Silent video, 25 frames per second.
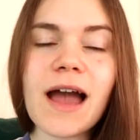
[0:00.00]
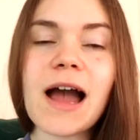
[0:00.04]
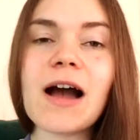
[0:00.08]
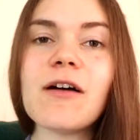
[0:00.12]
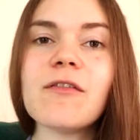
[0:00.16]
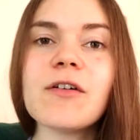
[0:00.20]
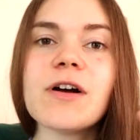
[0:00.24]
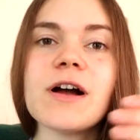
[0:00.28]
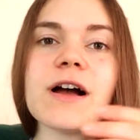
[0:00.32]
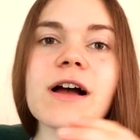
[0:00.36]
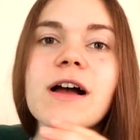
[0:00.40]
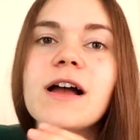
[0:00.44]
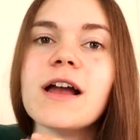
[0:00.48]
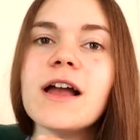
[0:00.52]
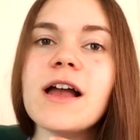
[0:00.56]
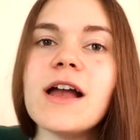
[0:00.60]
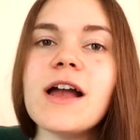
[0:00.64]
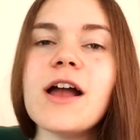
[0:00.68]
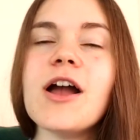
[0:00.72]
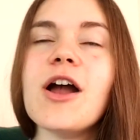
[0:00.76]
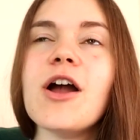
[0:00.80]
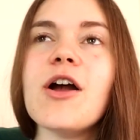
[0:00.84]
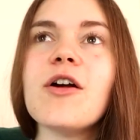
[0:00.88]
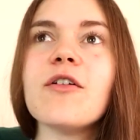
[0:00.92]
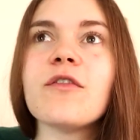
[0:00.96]
have a
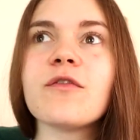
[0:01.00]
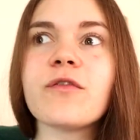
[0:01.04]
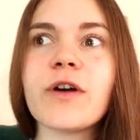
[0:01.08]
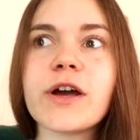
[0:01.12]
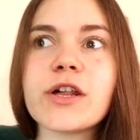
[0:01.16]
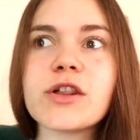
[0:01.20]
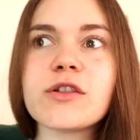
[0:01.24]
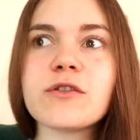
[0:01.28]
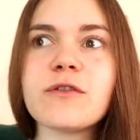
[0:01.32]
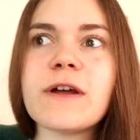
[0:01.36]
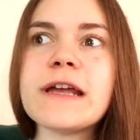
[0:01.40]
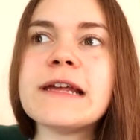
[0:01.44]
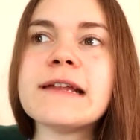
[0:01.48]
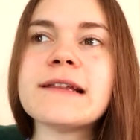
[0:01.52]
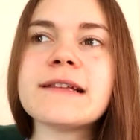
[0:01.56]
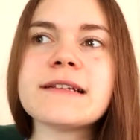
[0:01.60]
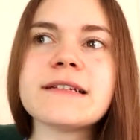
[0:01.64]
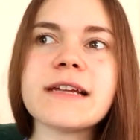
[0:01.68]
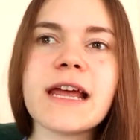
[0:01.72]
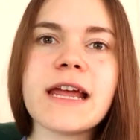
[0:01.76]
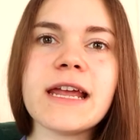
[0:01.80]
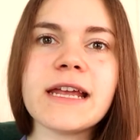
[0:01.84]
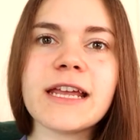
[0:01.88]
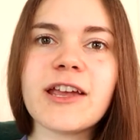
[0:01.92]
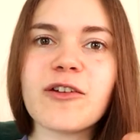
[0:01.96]
fresh face
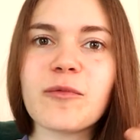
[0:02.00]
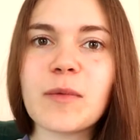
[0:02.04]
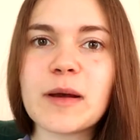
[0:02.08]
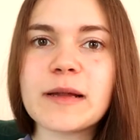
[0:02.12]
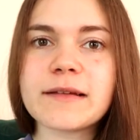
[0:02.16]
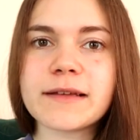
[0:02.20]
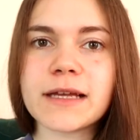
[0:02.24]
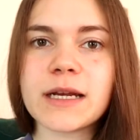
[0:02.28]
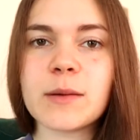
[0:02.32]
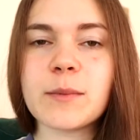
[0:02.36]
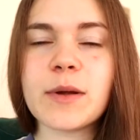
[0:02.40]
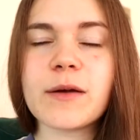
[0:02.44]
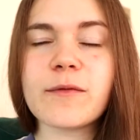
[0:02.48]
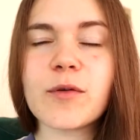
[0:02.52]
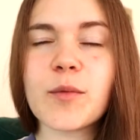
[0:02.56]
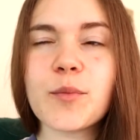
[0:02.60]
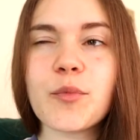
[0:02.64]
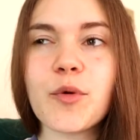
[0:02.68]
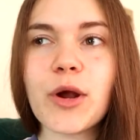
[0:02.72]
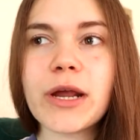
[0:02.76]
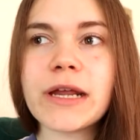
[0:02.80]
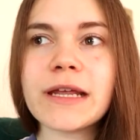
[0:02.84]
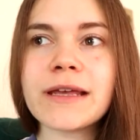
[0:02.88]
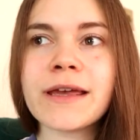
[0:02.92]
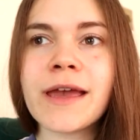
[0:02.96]
day, give my skin a bit of a
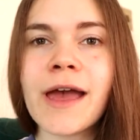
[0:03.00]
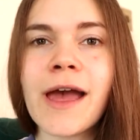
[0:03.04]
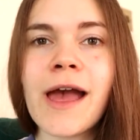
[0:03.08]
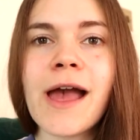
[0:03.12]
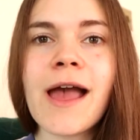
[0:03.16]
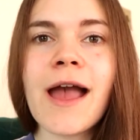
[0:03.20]
break,